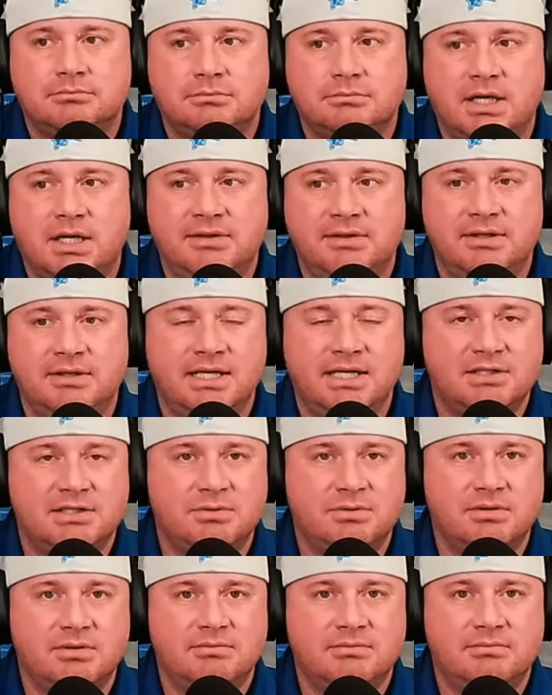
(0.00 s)
I think that's
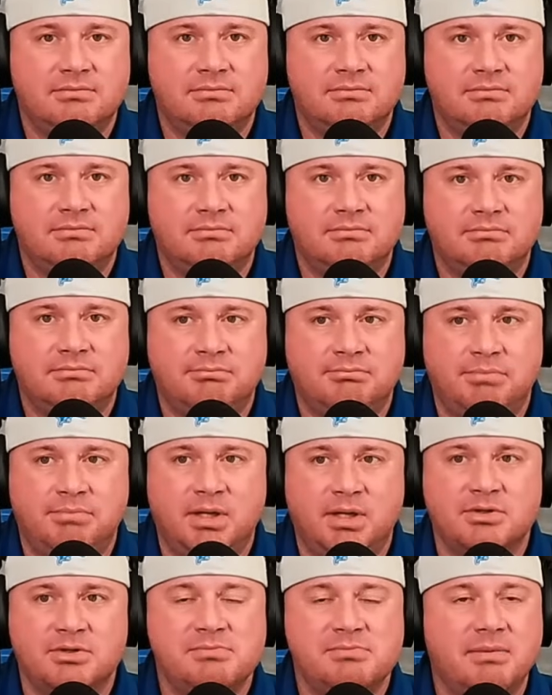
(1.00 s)
what
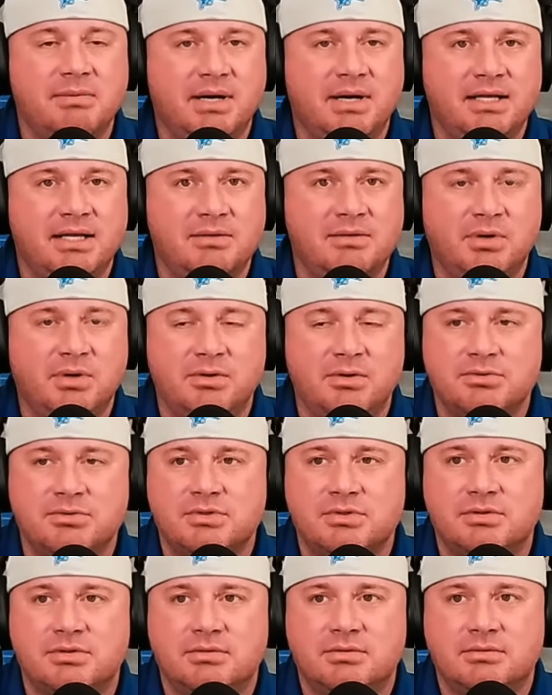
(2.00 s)
blows my mind the most.